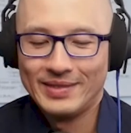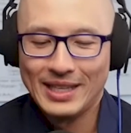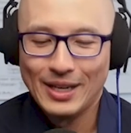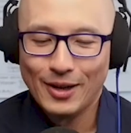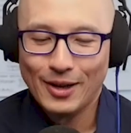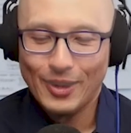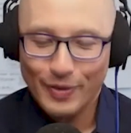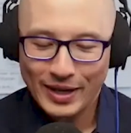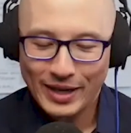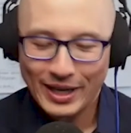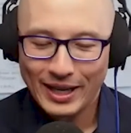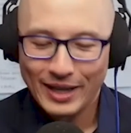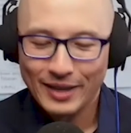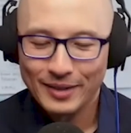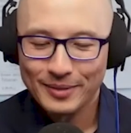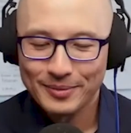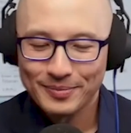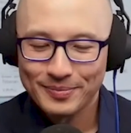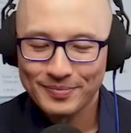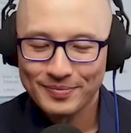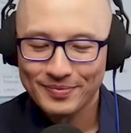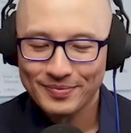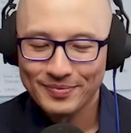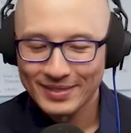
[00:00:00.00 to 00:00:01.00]
Okay,
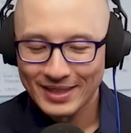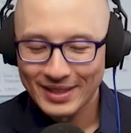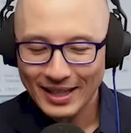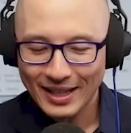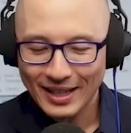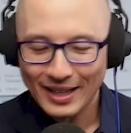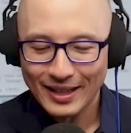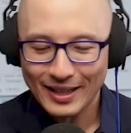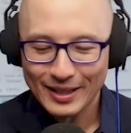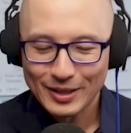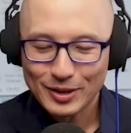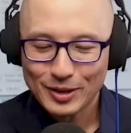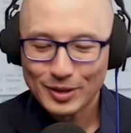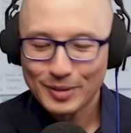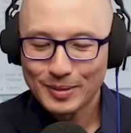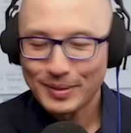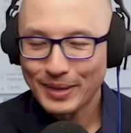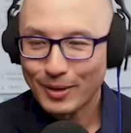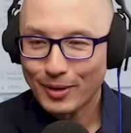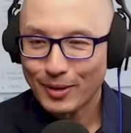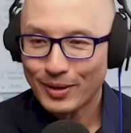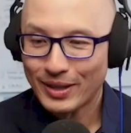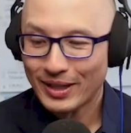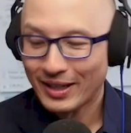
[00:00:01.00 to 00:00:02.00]
now this is a
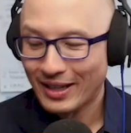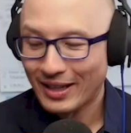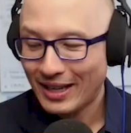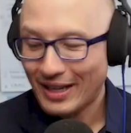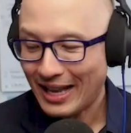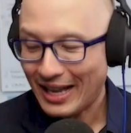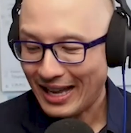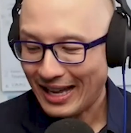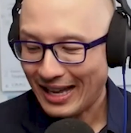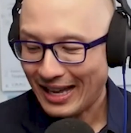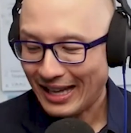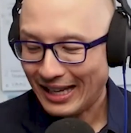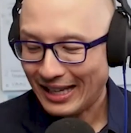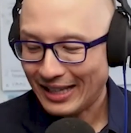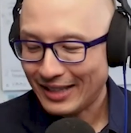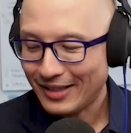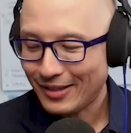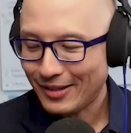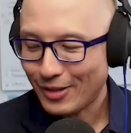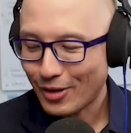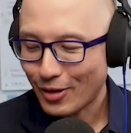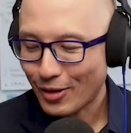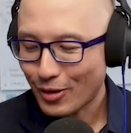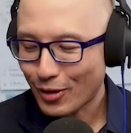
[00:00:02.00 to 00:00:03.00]
big one.
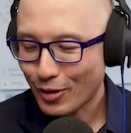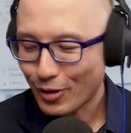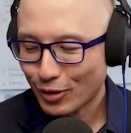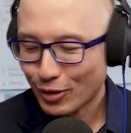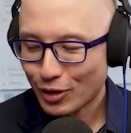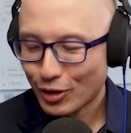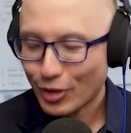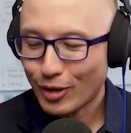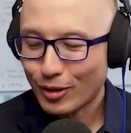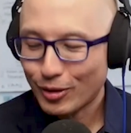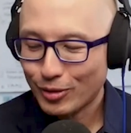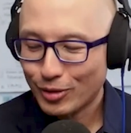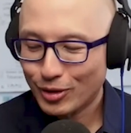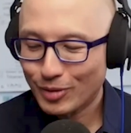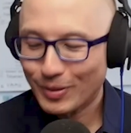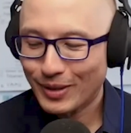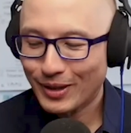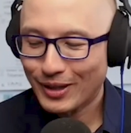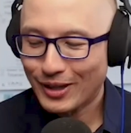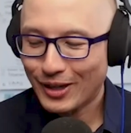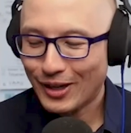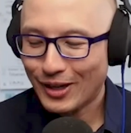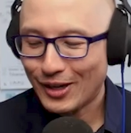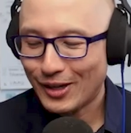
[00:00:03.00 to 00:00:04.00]
Your show should be
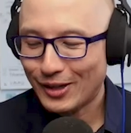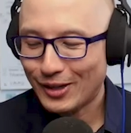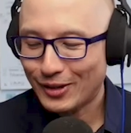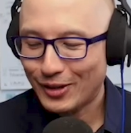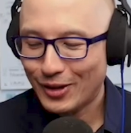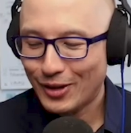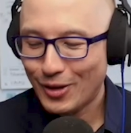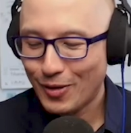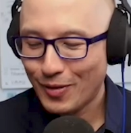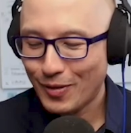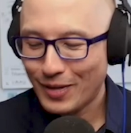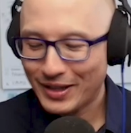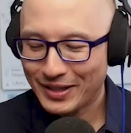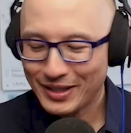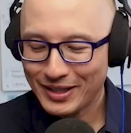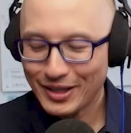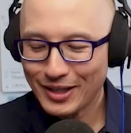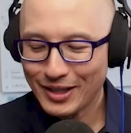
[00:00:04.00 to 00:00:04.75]
called No Easy